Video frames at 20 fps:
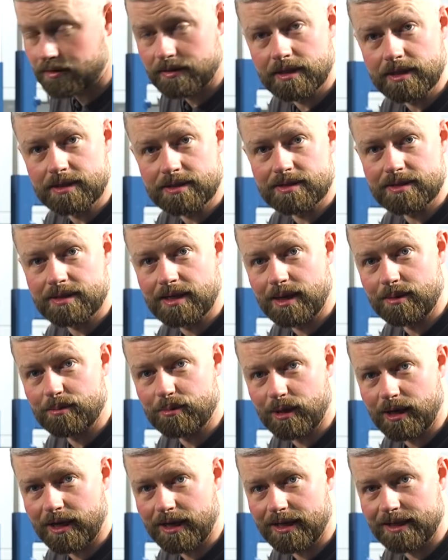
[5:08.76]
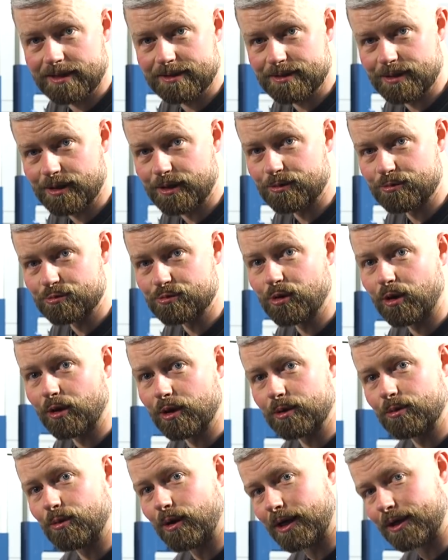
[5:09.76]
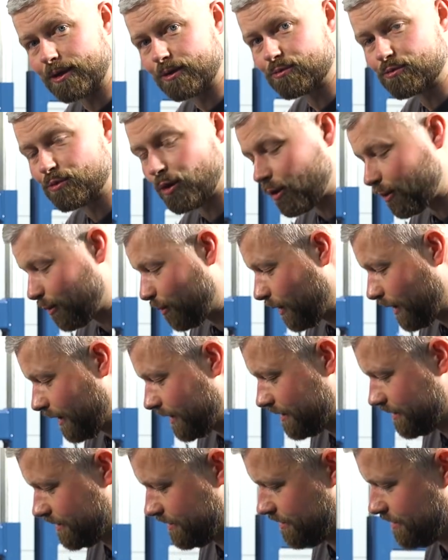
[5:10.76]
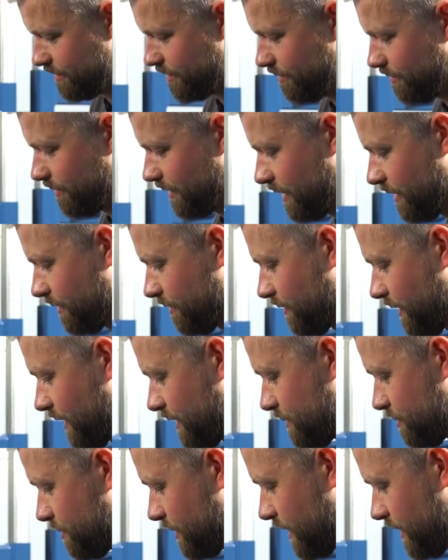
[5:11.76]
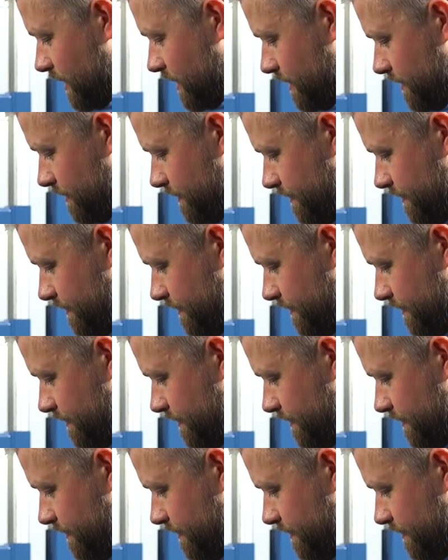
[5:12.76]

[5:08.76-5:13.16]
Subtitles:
This stem has a right way and a wrong way to fit the faceplate.